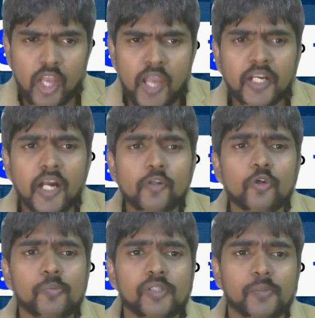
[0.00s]
I can't
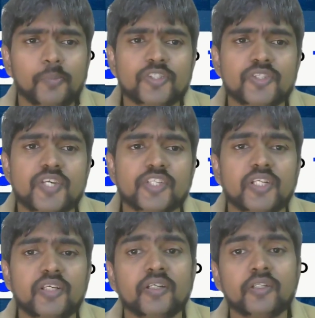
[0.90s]
do, but the person is
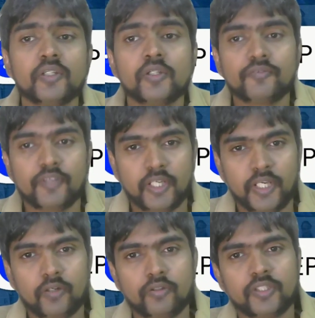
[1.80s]
actually
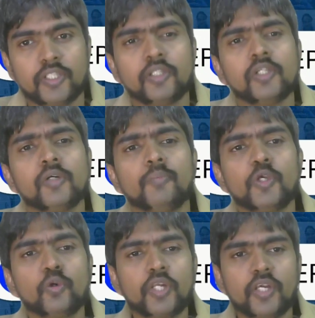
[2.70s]
figuring out. The
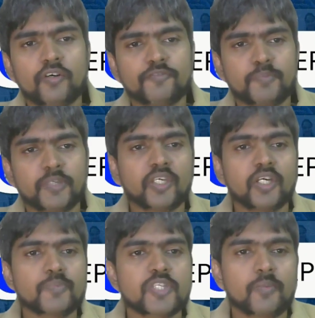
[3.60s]
beauty of picking
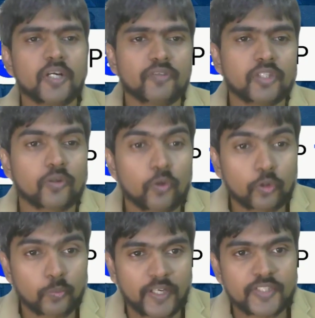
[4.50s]
up somebody with a
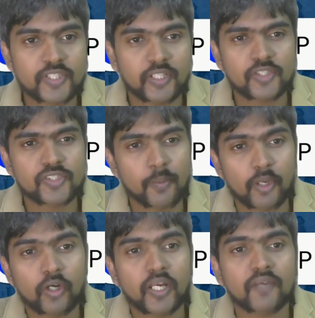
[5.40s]
growth mindset is they
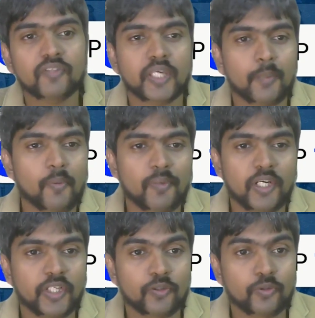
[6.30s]
may not have the
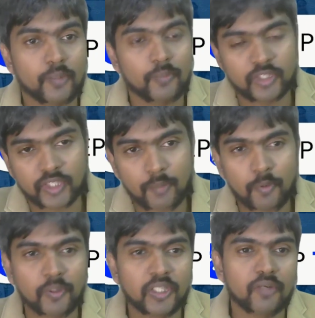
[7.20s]
capability today, but the
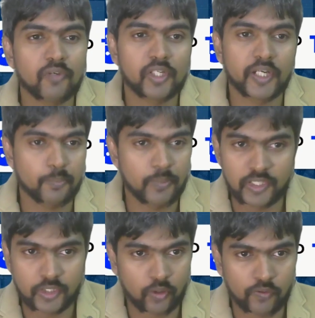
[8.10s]
capability will get
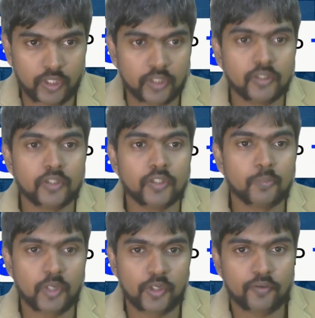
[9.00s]
built over a
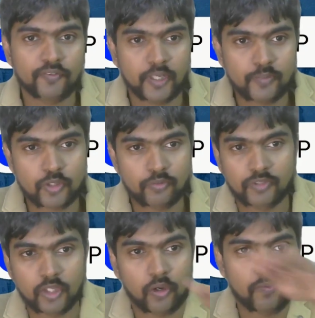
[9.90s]
period of time. So
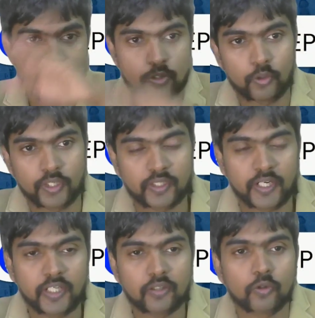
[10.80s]
they're always growing,
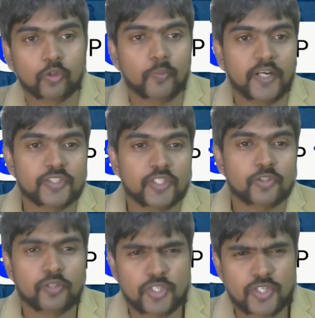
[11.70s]
right? Growth mindset.
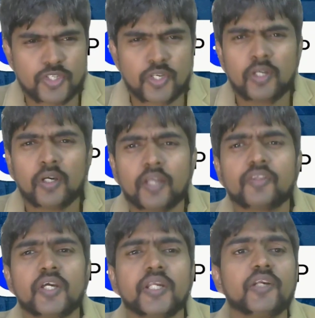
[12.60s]
So this is a
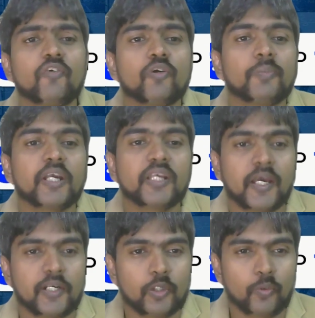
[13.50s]
theory developed by
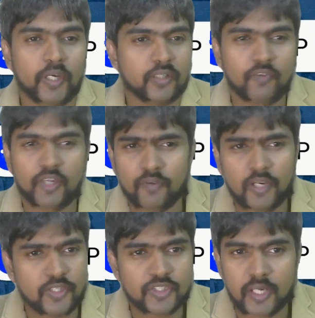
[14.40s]
Carol Dweck, very
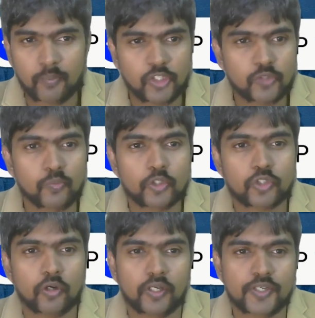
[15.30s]
well established. Most
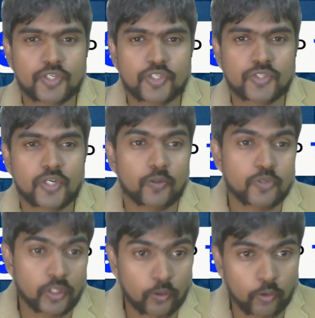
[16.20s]
organizations are
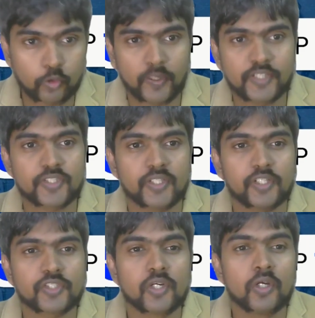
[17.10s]
using growth mindset
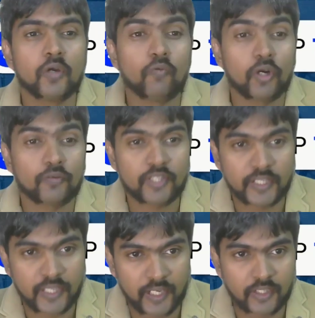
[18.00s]
as one of
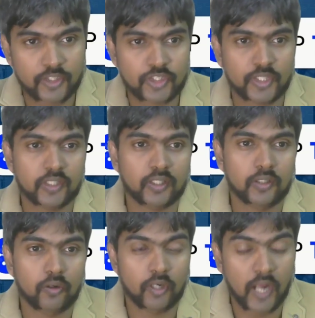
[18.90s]
their characteristic
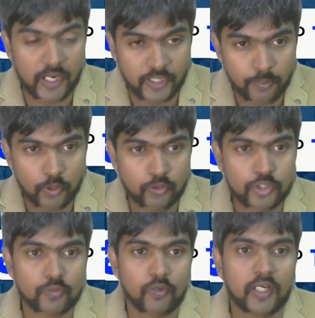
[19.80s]
or
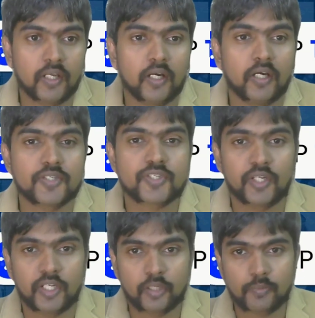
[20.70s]
attributes while
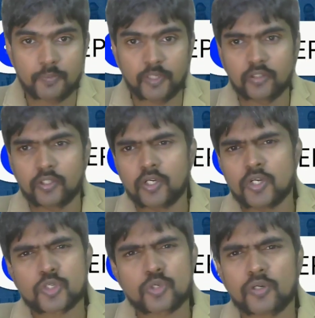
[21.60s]
screening people.
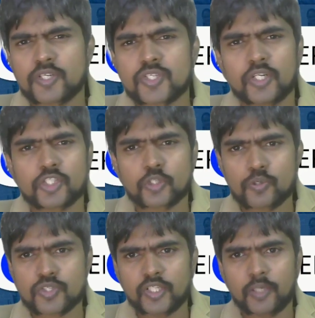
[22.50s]
So research
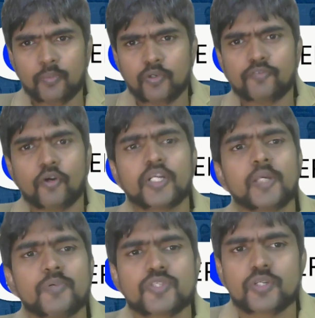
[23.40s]
shows that about
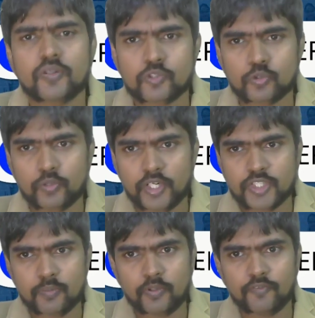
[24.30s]
40% of students
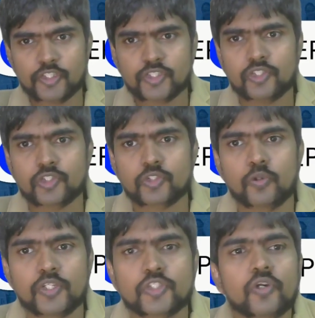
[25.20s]
and professionals
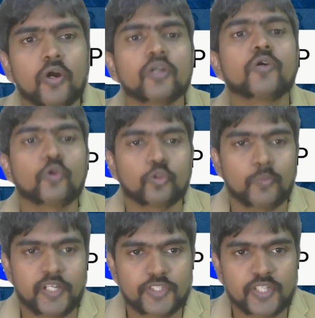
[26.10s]
show a strong growth
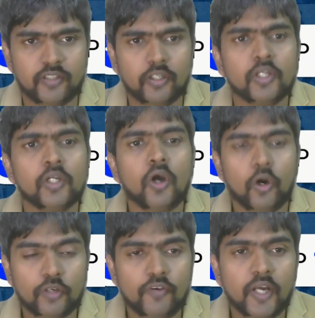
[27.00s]
mindset.
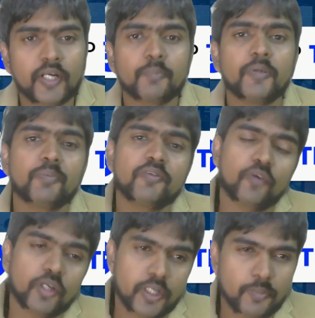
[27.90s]
Out of 100 people,
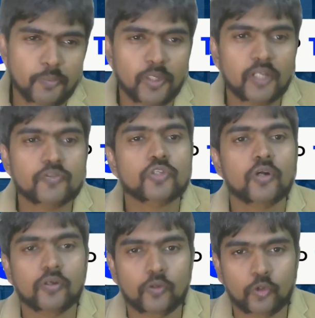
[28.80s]
40 people have
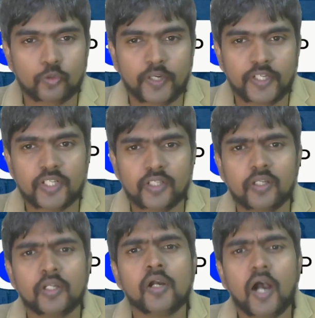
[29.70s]
strong growth mindset.
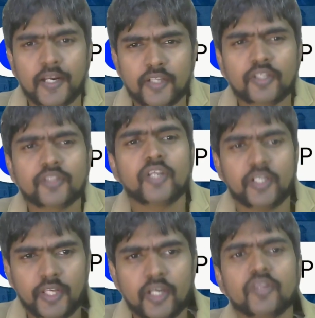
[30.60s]
Another
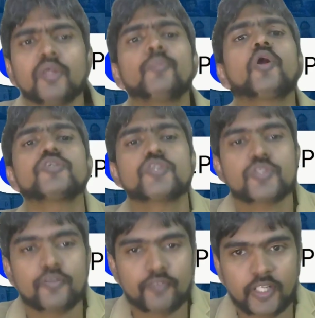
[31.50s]
30 are in the
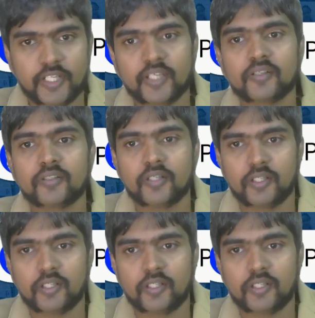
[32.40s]
process of getting,